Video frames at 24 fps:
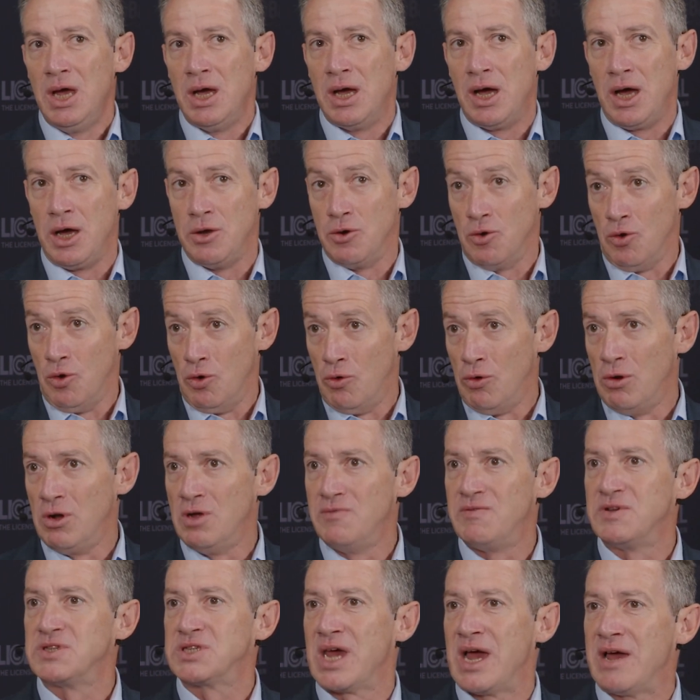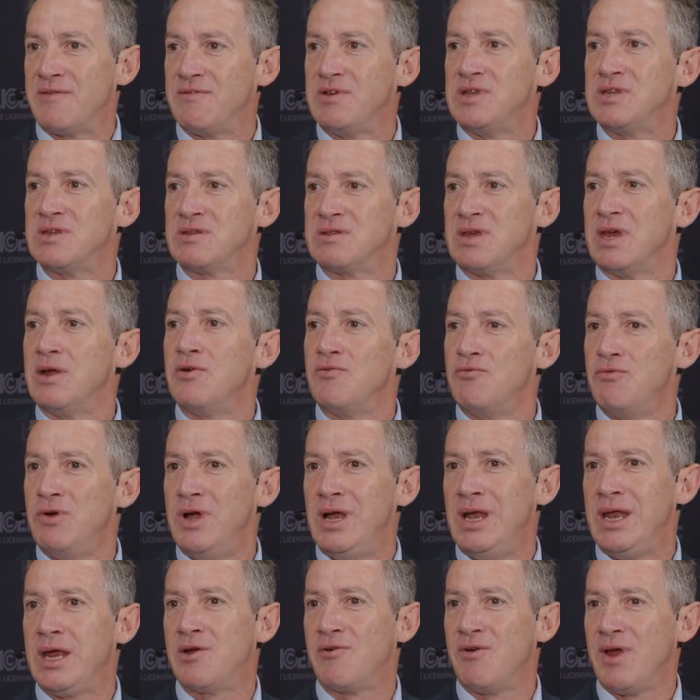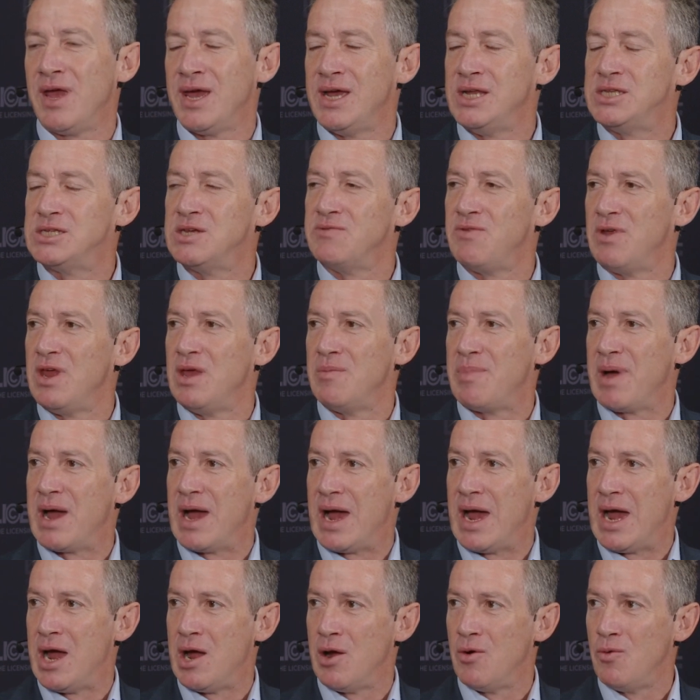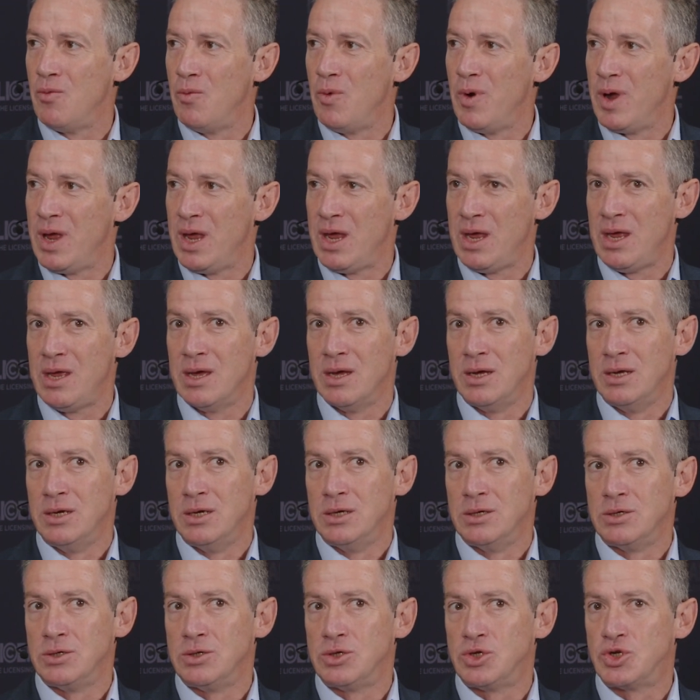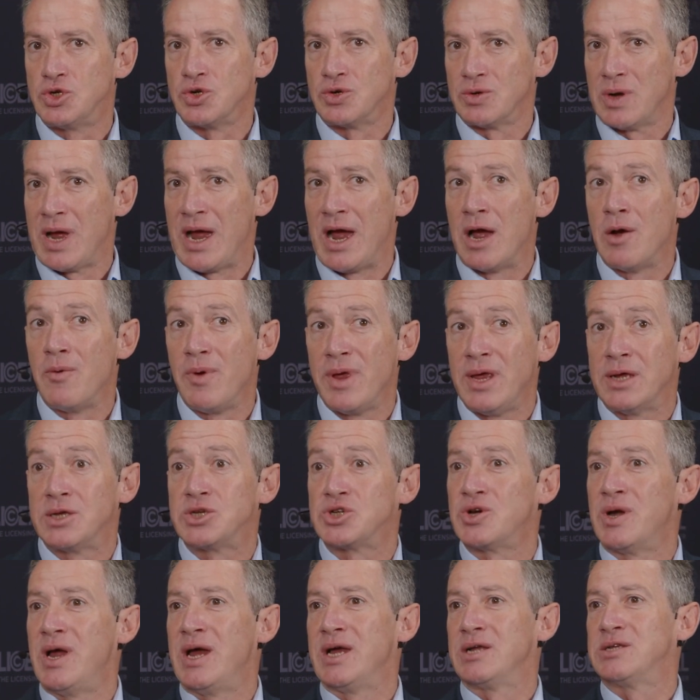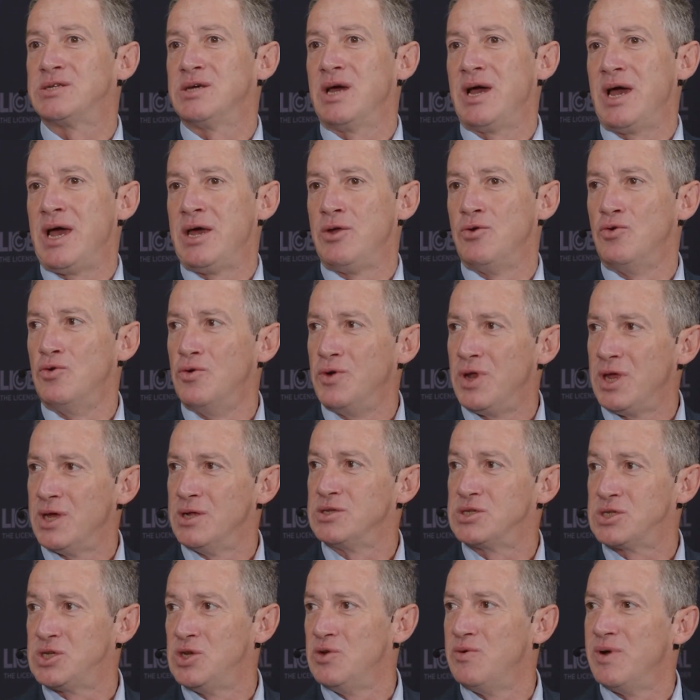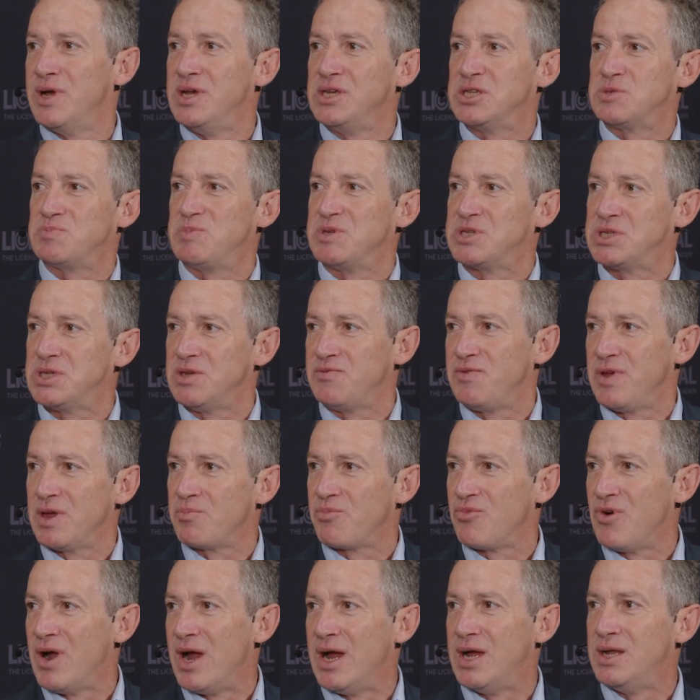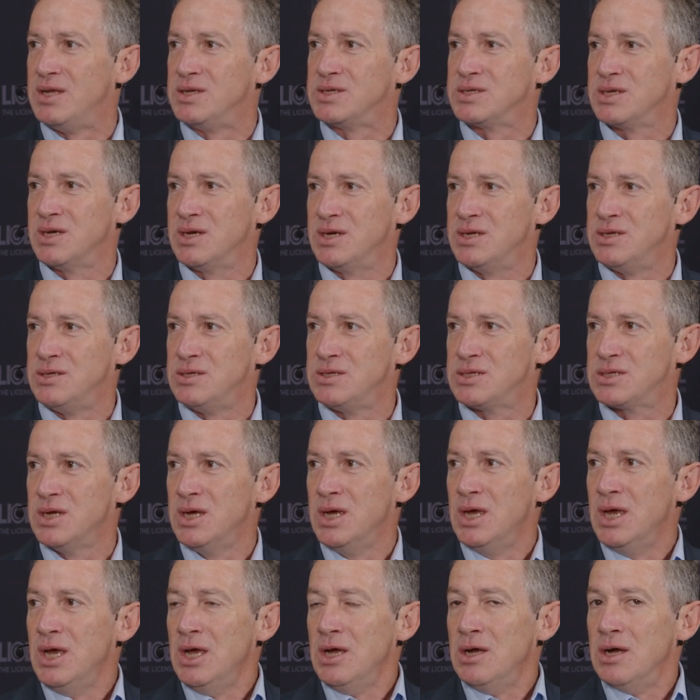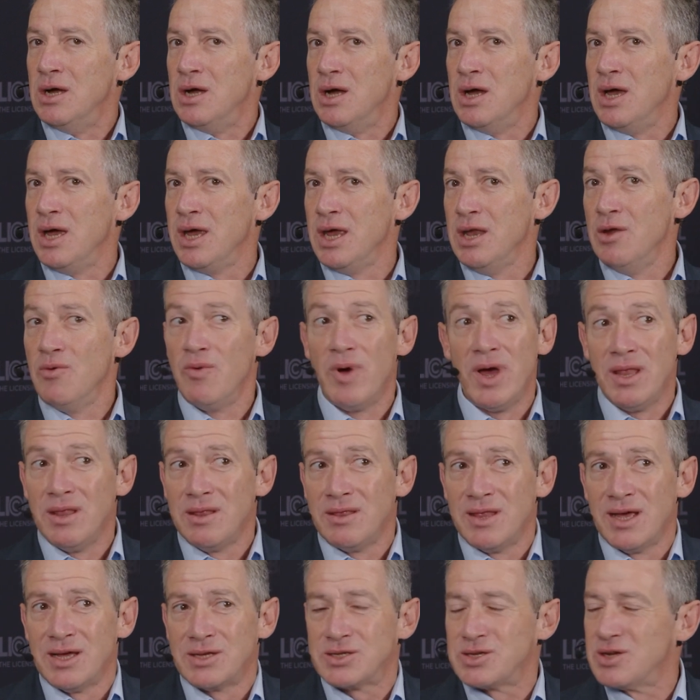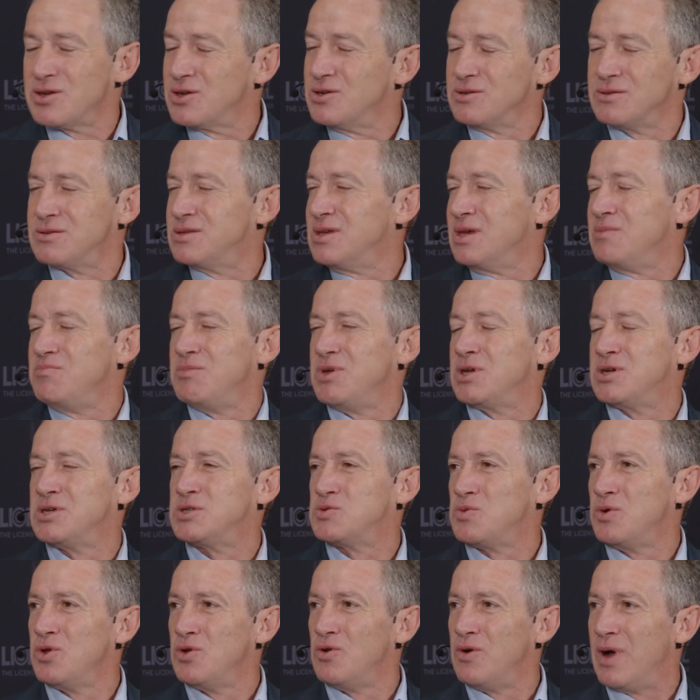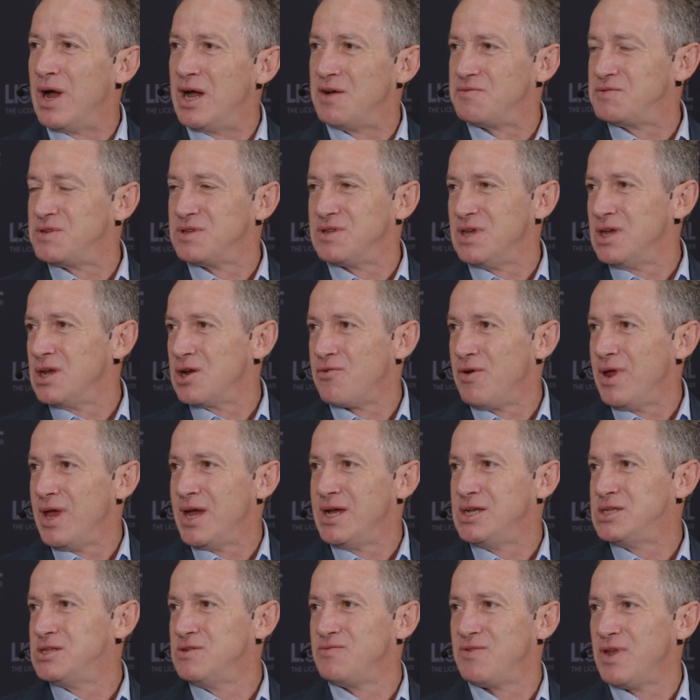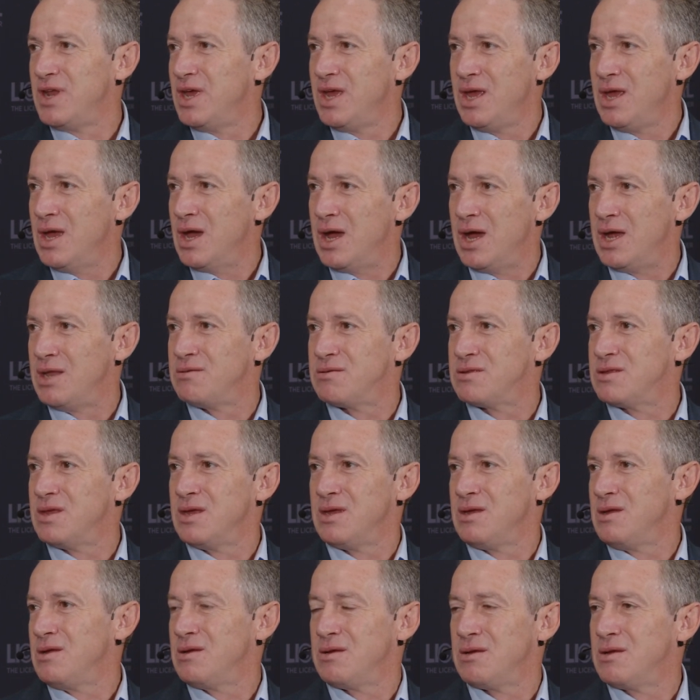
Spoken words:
and all of us are having to think really creatively about how we attract an audience to a specific brand. And in a way, that's a good thing because we all have to think creatively and think